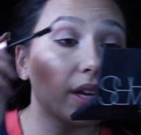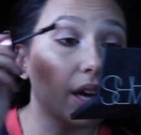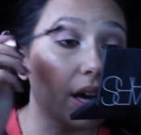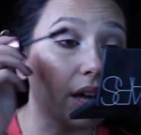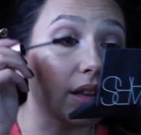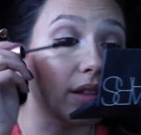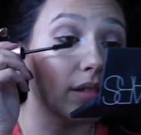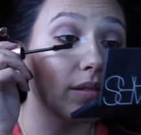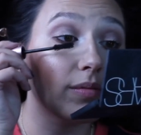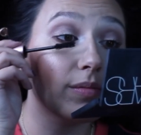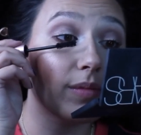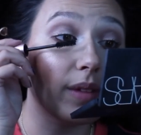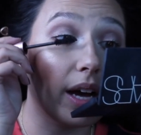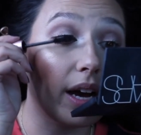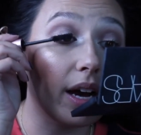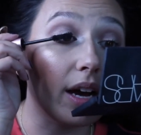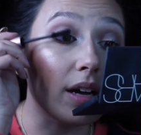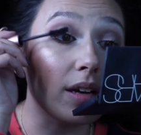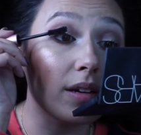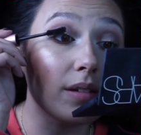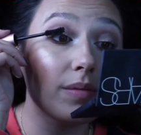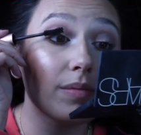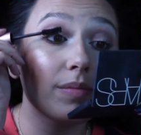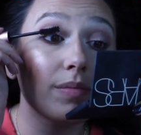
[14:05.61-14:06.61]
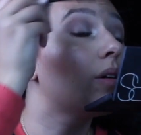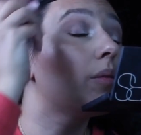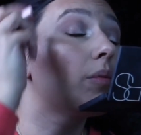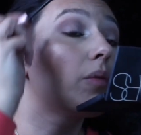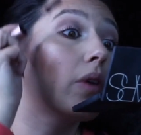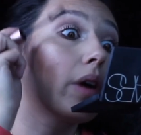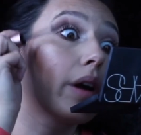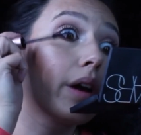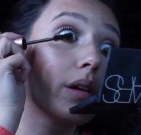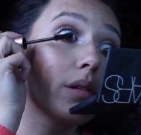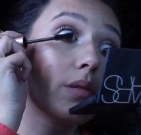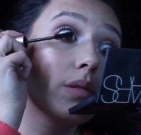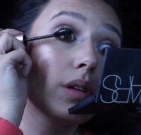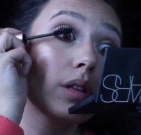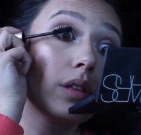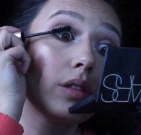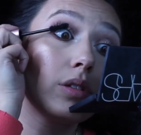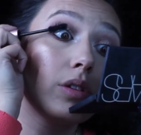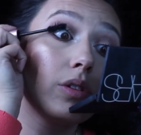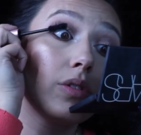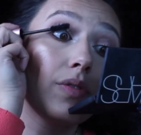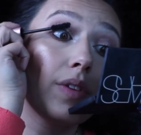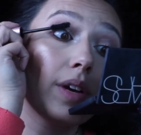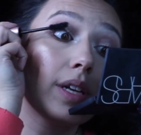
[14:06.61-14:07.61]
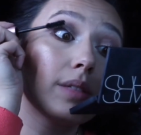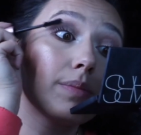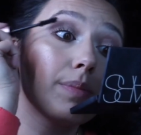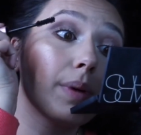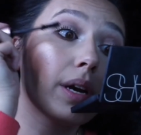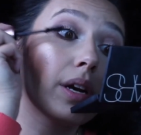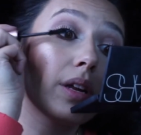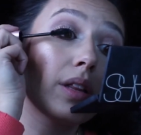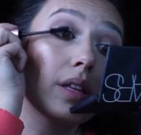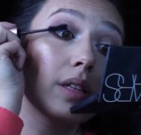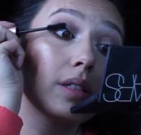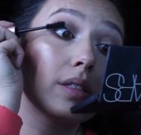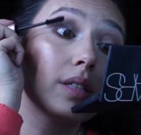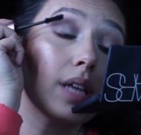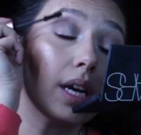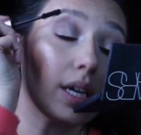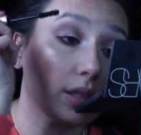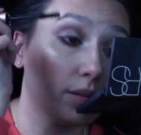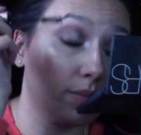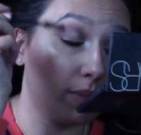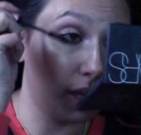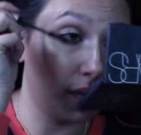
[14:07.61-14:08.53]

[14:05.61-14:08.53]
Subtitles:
Yeah, that. So I'm going in with Too Faced Better Than Sex